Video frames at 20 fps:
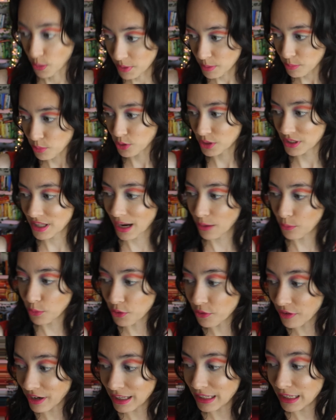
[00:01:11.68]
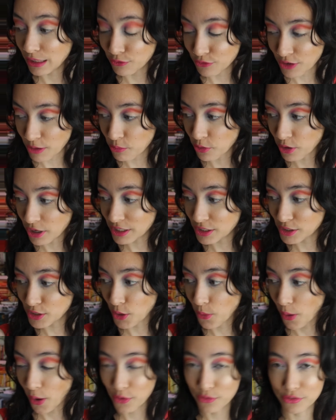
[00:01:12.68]
many books that I want to read in February,
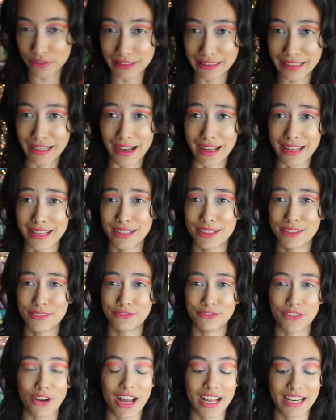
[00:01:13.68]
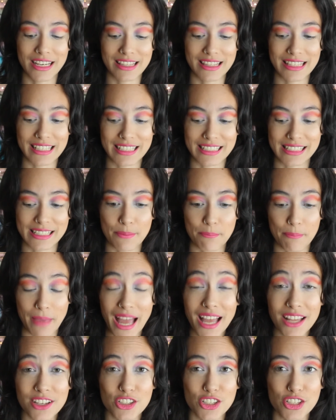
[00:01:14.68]
so hopefully I can find things that
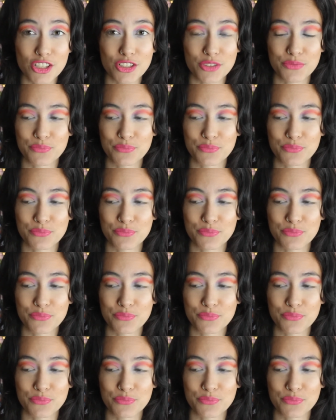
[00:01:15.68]
match.